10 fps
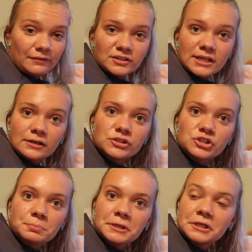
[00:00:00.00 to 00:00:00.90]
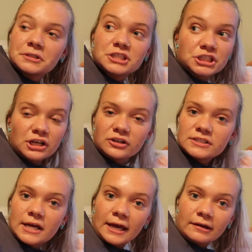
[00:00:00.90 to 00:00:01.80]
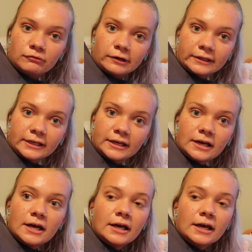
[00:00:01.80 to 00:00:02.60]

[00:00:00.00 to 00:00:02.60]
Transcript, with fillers: I've just had a super chill day, really.